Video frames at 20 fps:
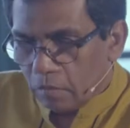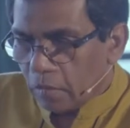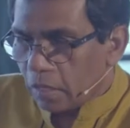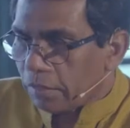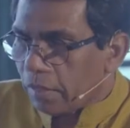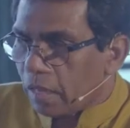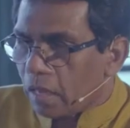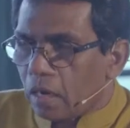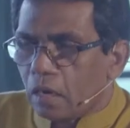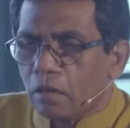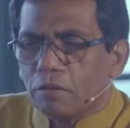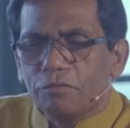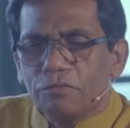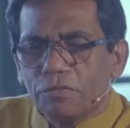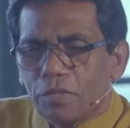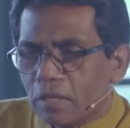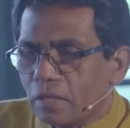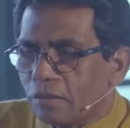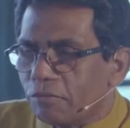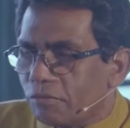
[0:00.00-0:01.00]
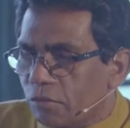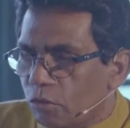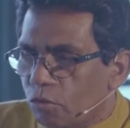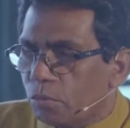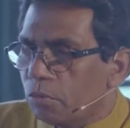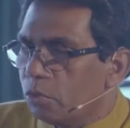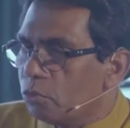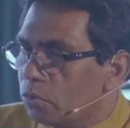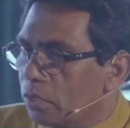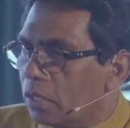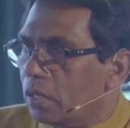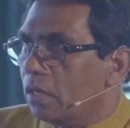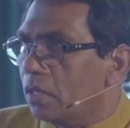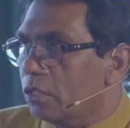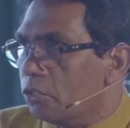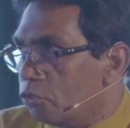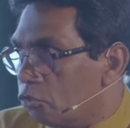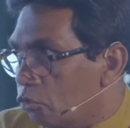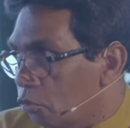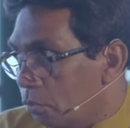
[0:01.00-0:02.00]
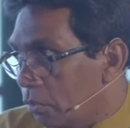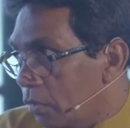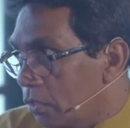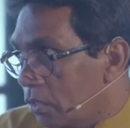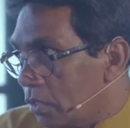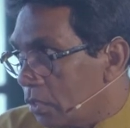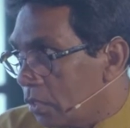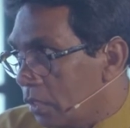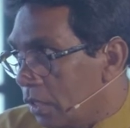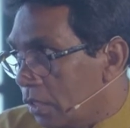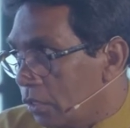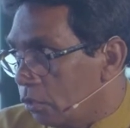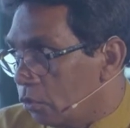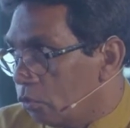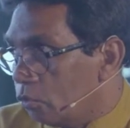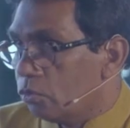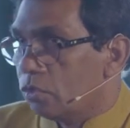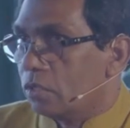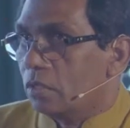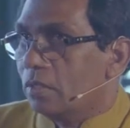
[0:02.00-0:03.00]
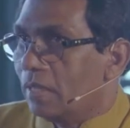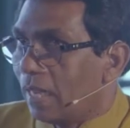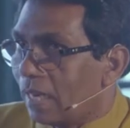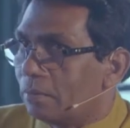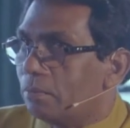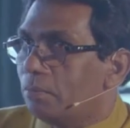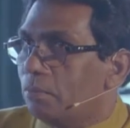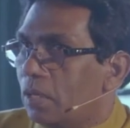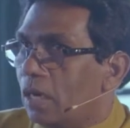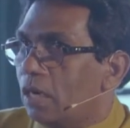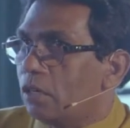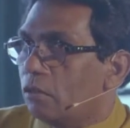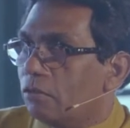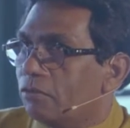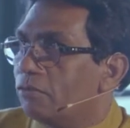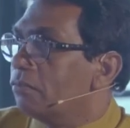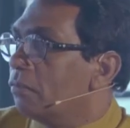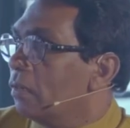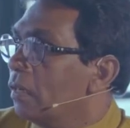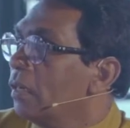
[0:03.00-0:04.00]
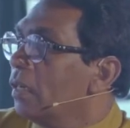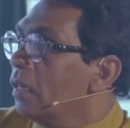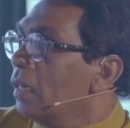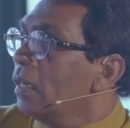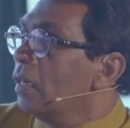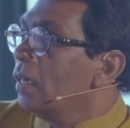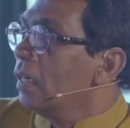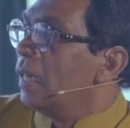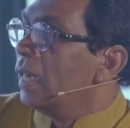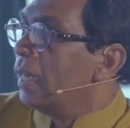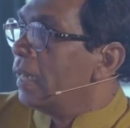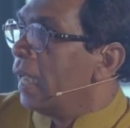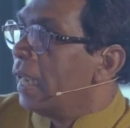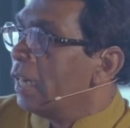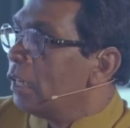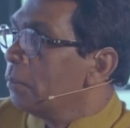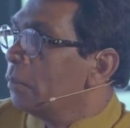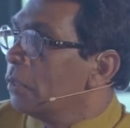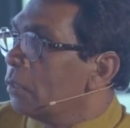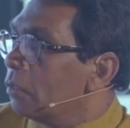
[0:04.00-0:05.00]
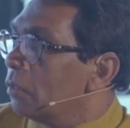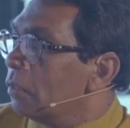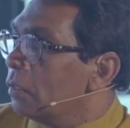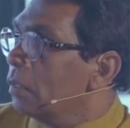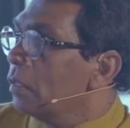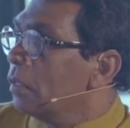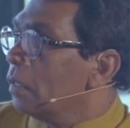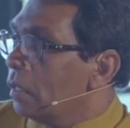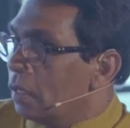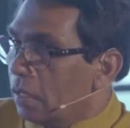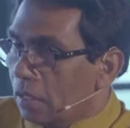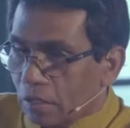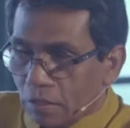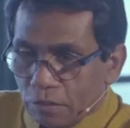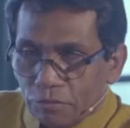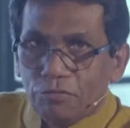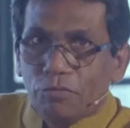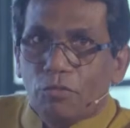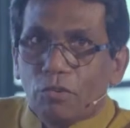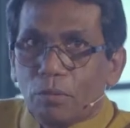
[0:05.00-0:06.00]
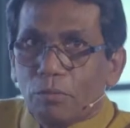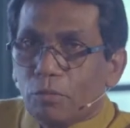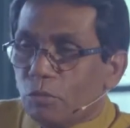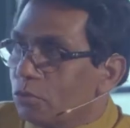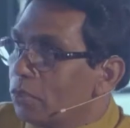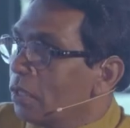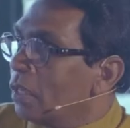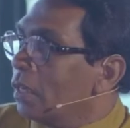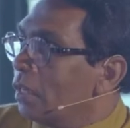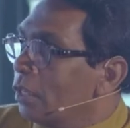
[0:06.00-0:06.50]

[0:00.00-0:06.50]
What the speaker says: there are very few musical instruments that use that part of an animal for a musical